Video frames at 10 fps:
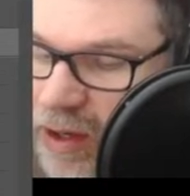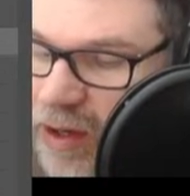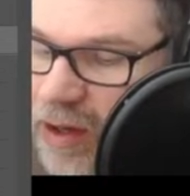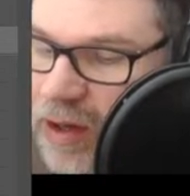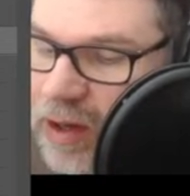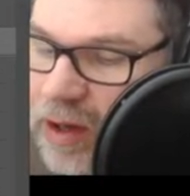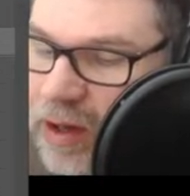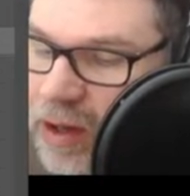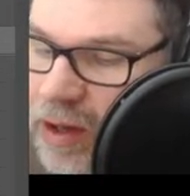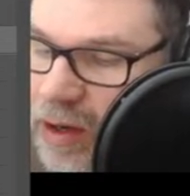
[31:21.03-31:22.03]

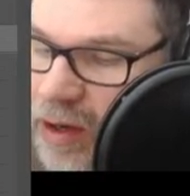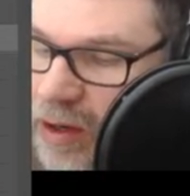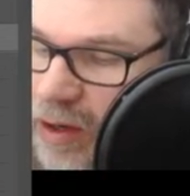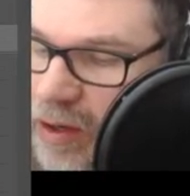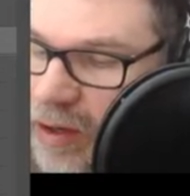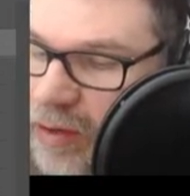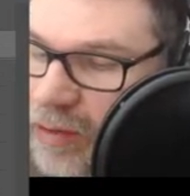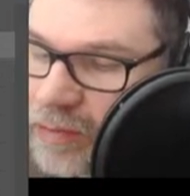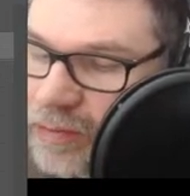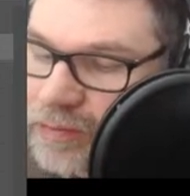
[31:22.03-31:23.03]

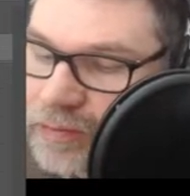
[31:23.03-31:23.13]
(no one is talking)